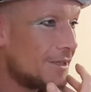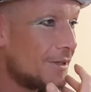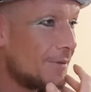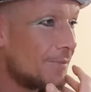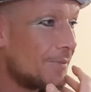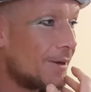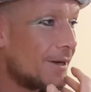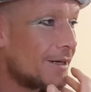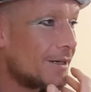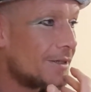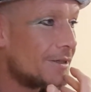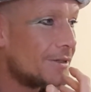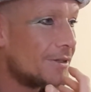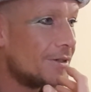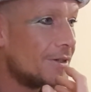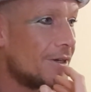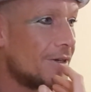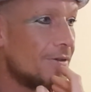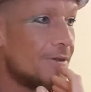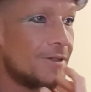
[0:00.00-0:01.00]
it back because I
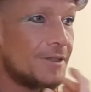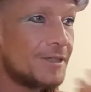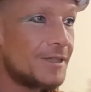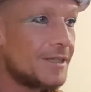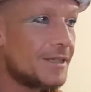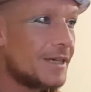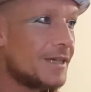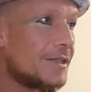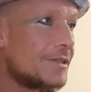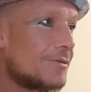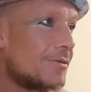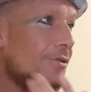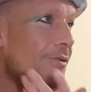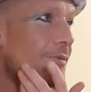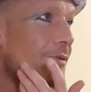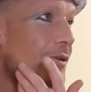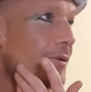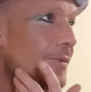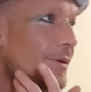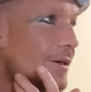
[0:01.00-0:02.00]
know that she gets what I'm
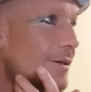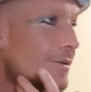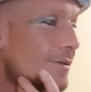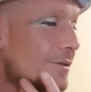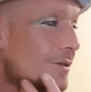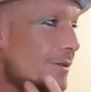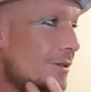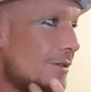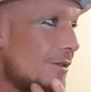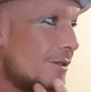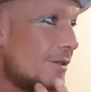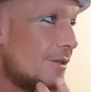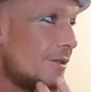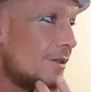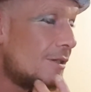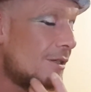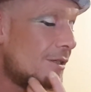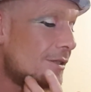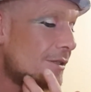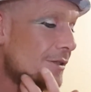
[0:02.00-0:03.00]
on about.
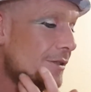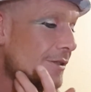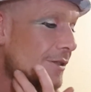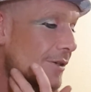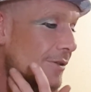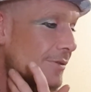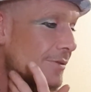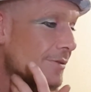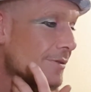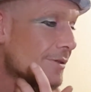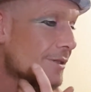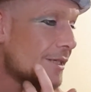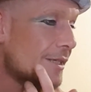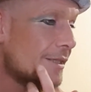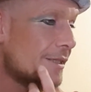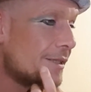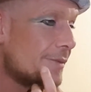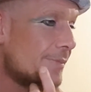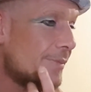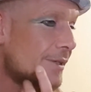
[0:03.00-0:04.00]
You don't
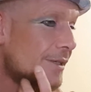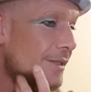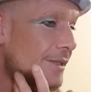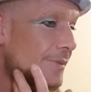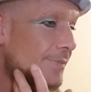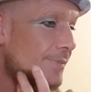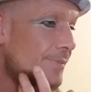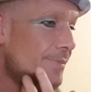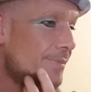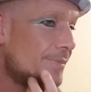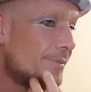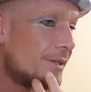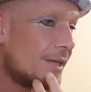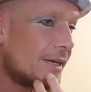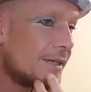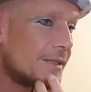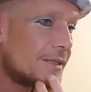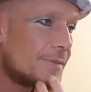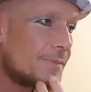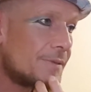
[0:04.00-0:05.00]
need to be
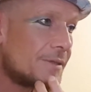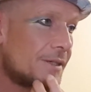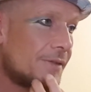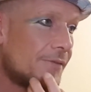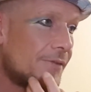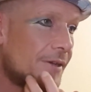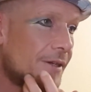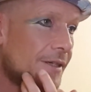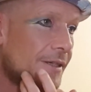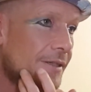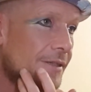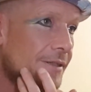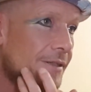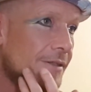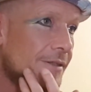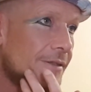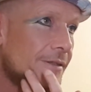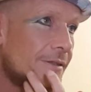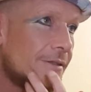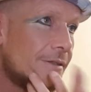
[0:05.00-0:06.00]
that specific. It's
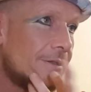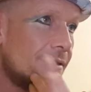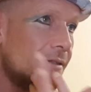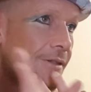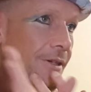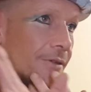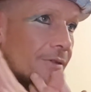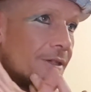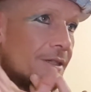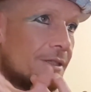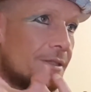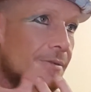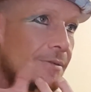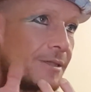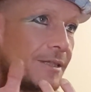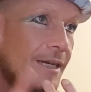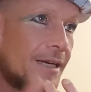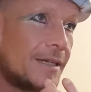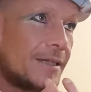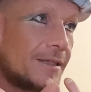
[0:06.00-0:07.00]
you don't need to
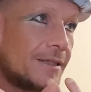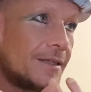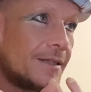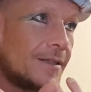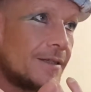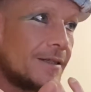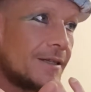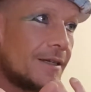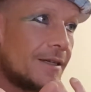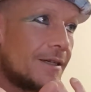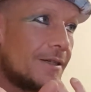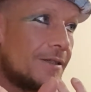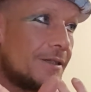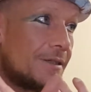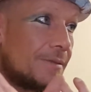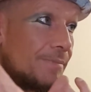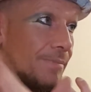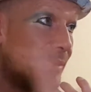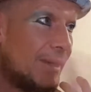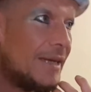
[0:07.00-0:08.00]
attack the, thing. You
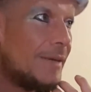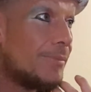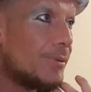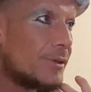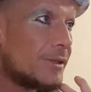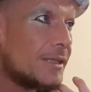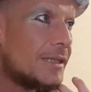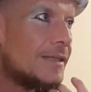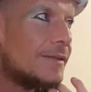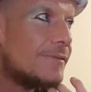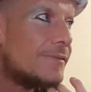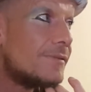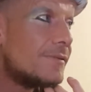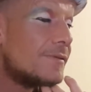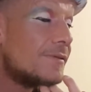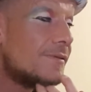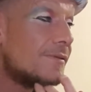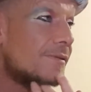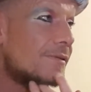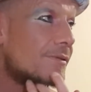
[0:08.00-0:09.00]
just be positive.
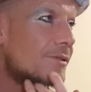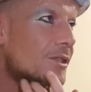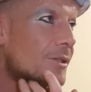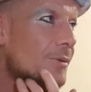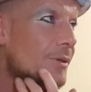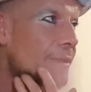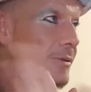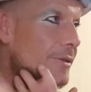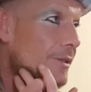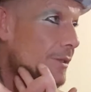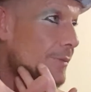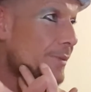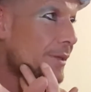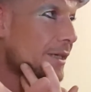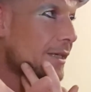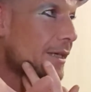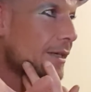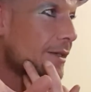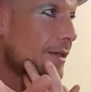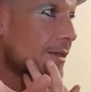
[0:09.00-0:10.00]
Someone else is
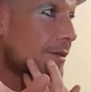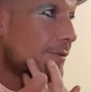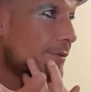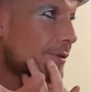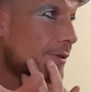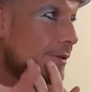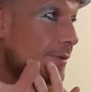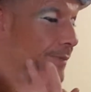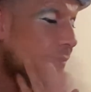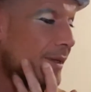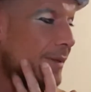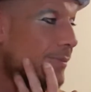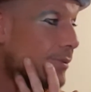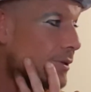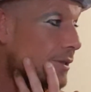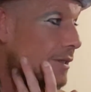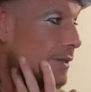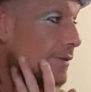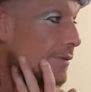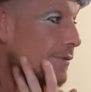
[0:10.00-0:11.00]
being negative. You just be
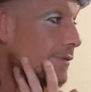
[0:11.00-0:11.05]
positive.